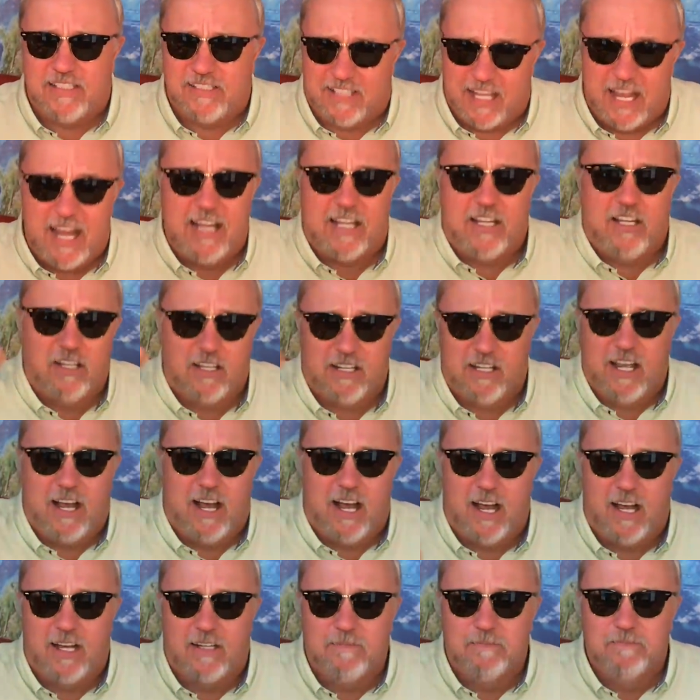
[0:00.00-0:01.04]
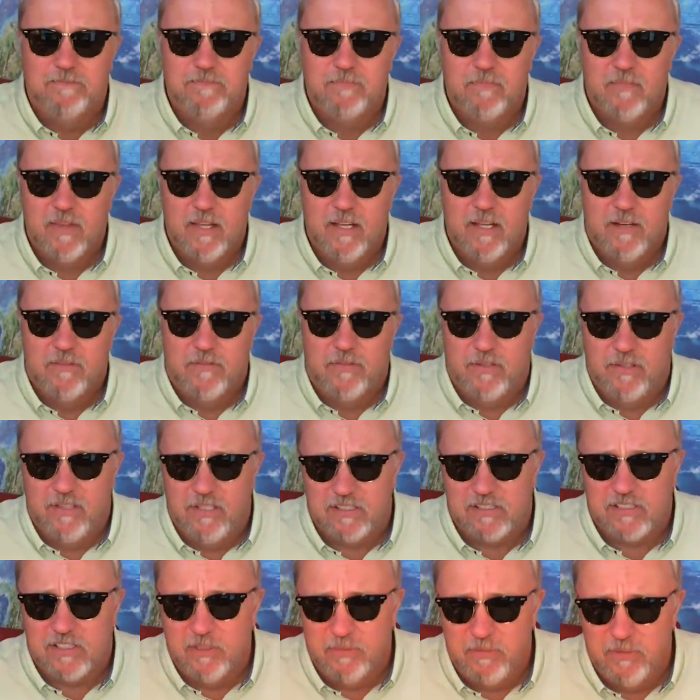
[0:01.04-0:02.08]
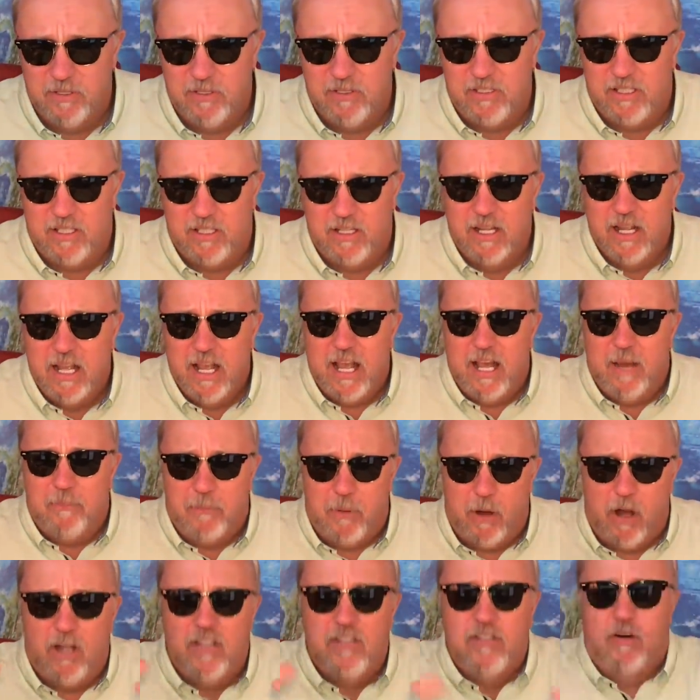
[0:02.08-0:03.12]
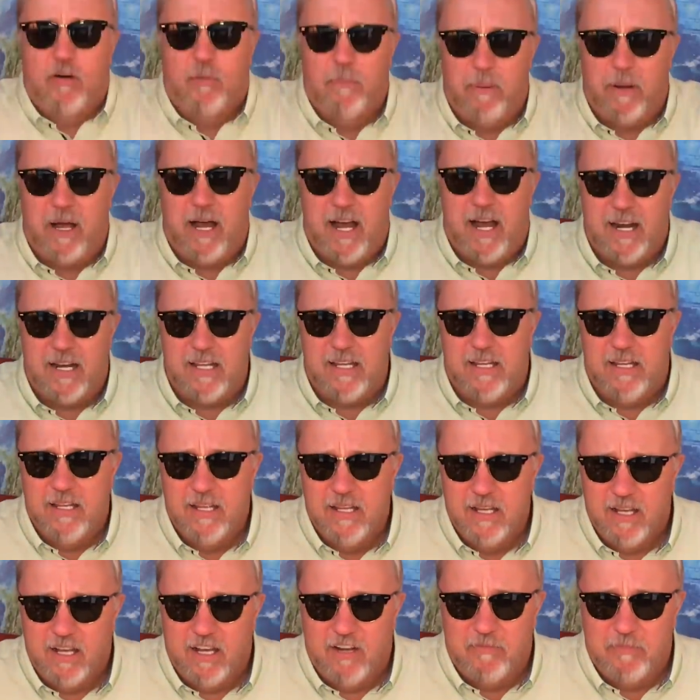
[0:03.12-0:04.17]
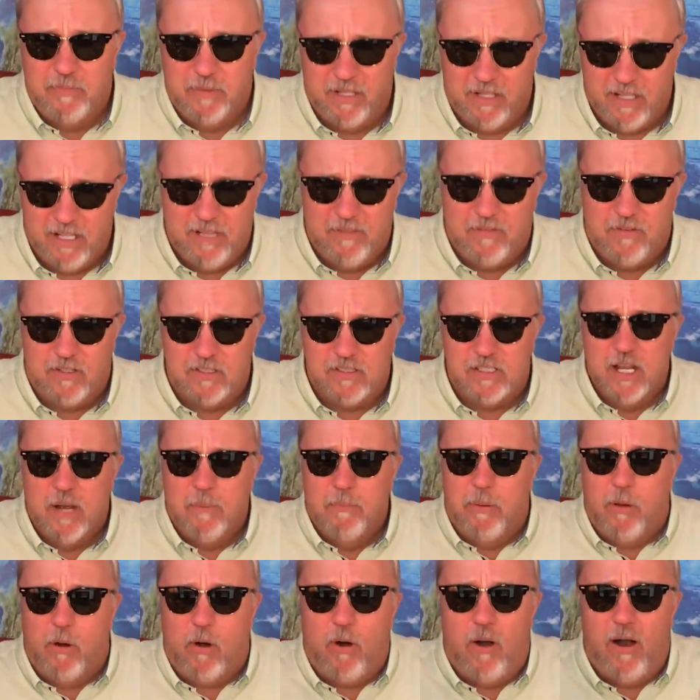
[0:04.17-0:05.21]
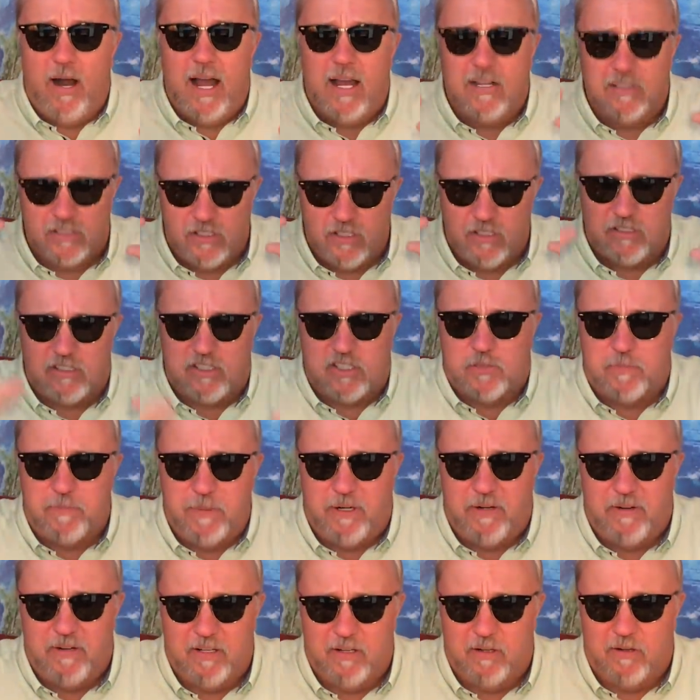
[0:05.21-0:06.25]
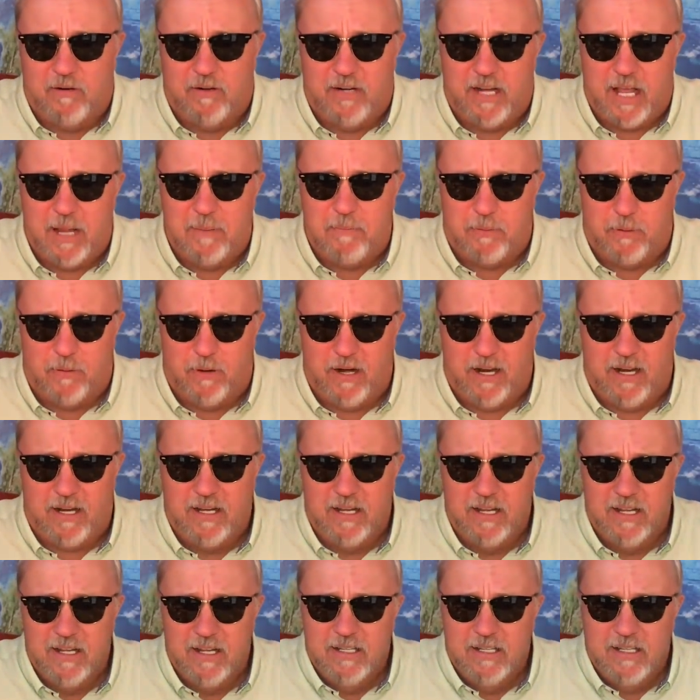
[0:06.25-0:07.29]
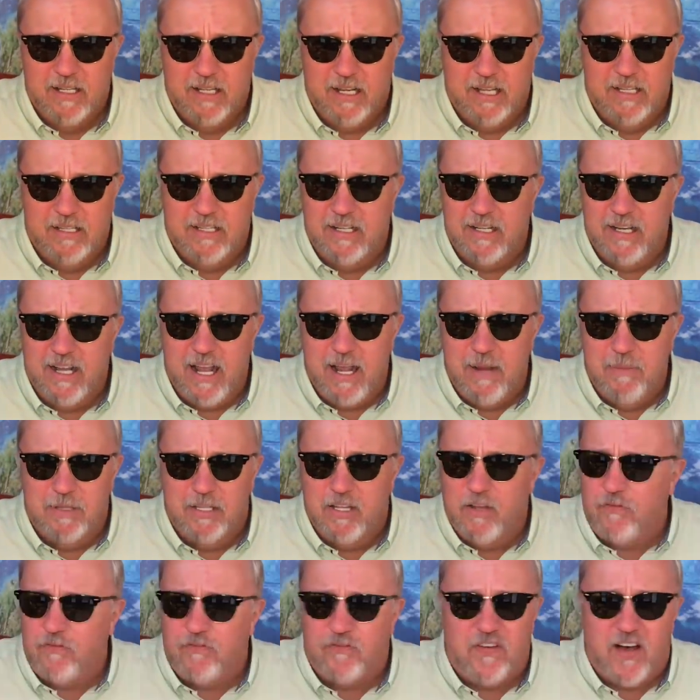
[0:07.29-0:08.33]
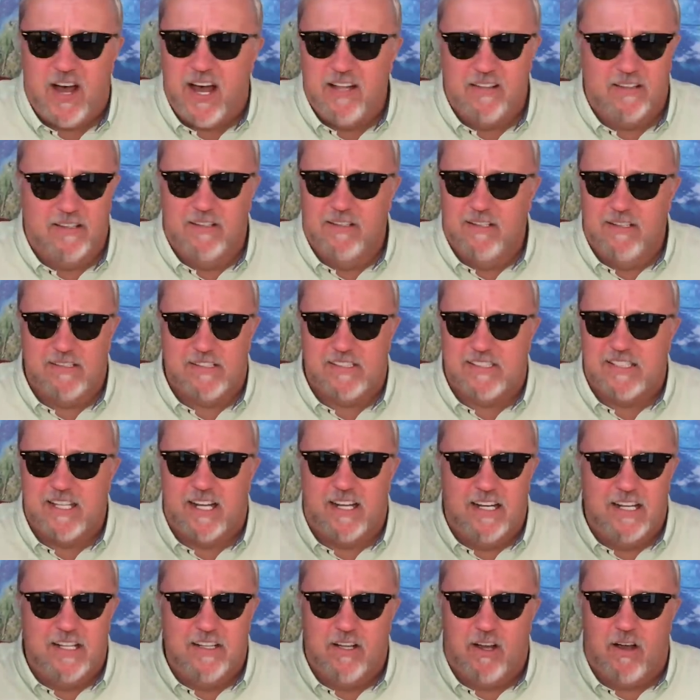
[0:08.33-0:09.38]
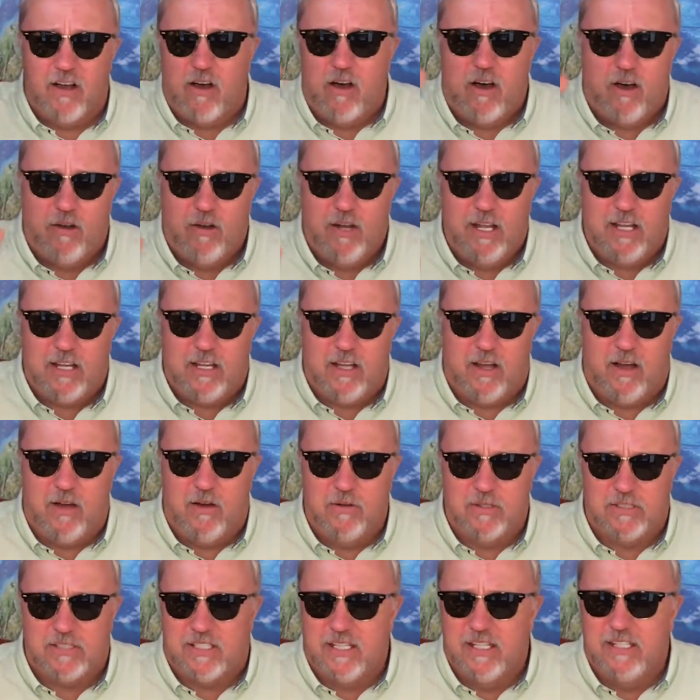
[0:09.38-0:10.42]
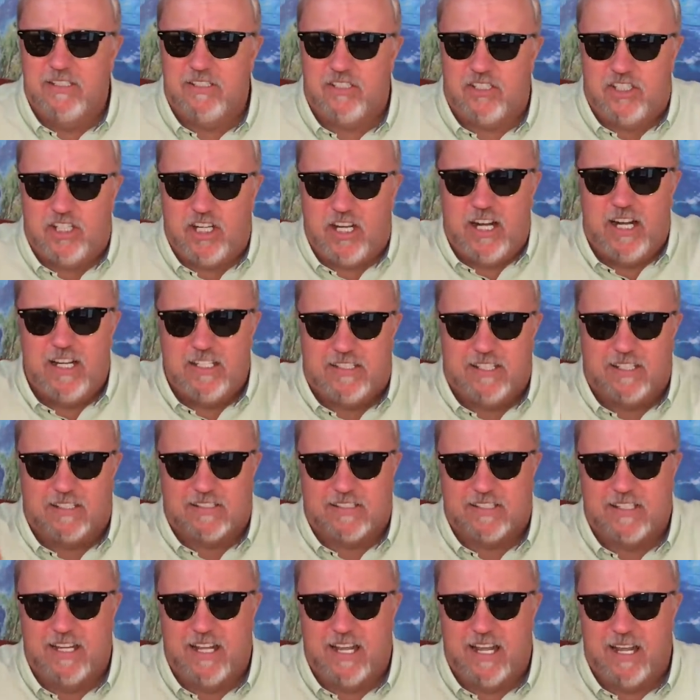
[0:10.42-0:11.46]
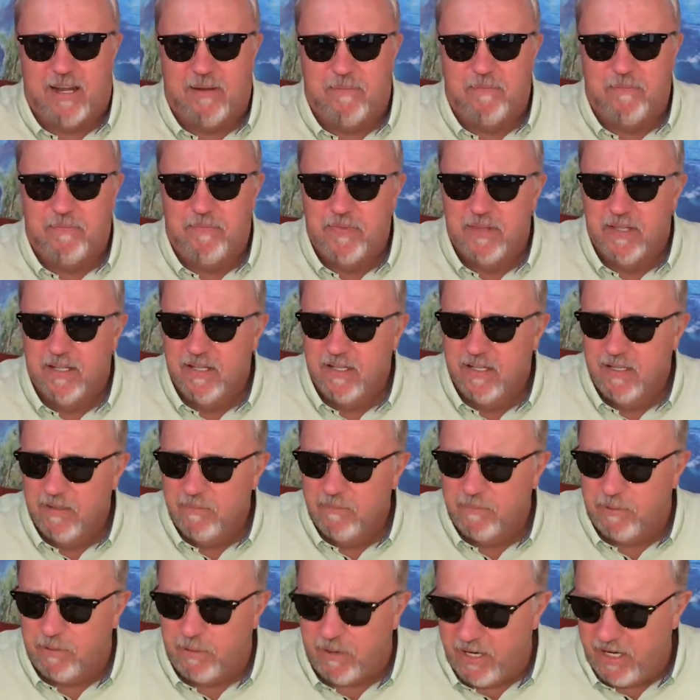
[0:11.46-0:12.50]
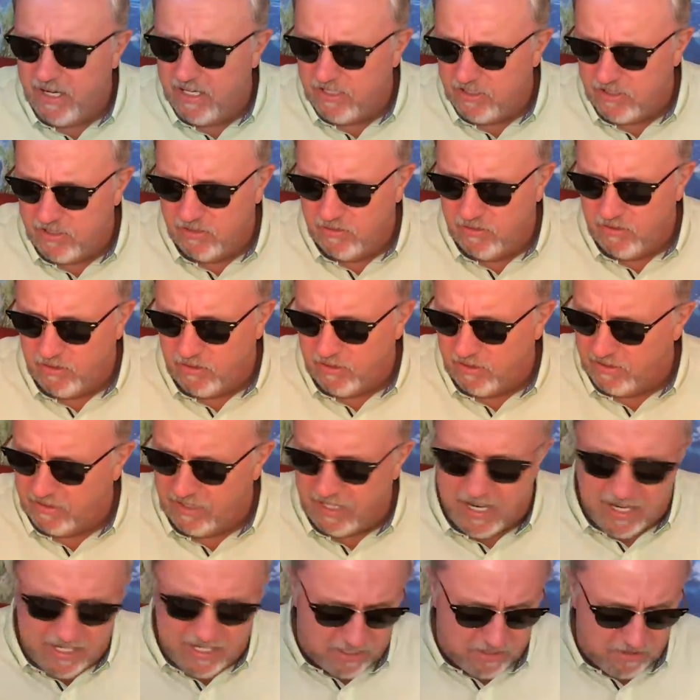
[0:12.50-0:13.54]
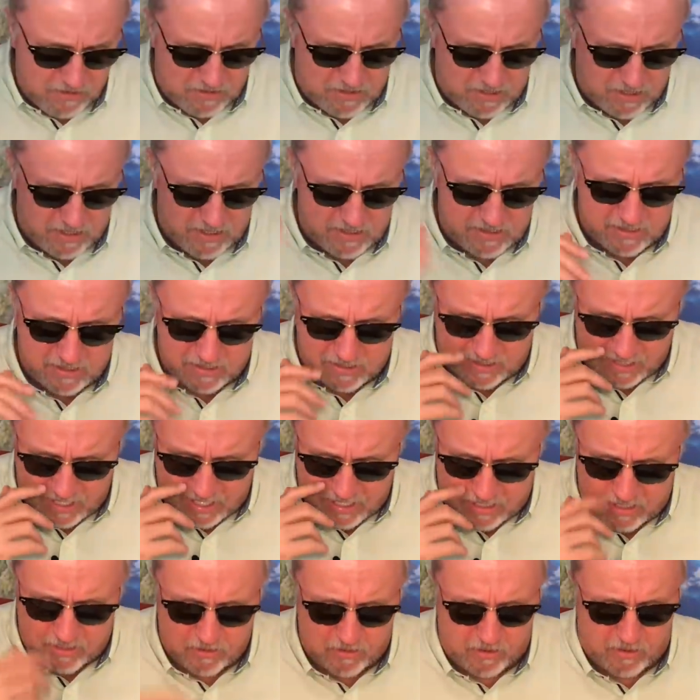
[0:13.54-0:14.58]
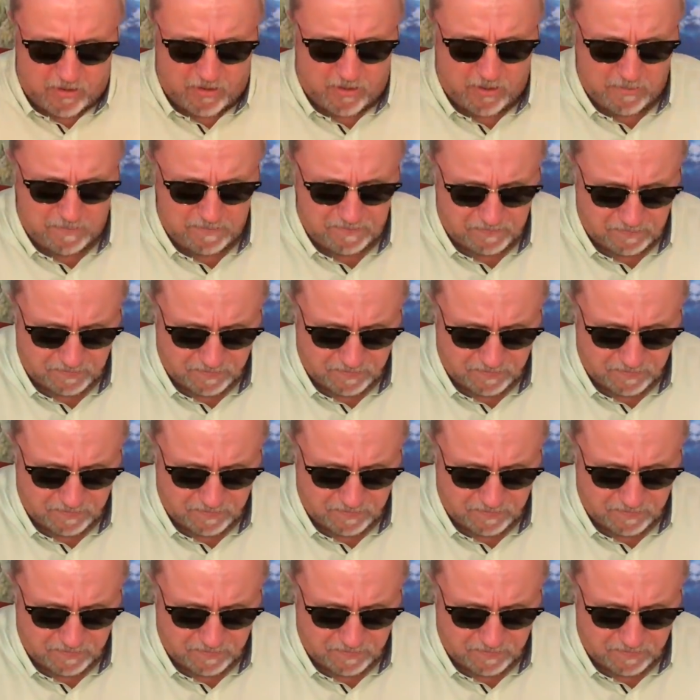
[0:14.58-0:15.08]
Thank you, God, for this communion upon your body of believers. Pour out your spirit, Lord, I pray, in the name of the Father, the Son, and the Holy Ghost, in Jesus' name. Praise you, Lord. Thank you, Jesus. Thank you, Lord.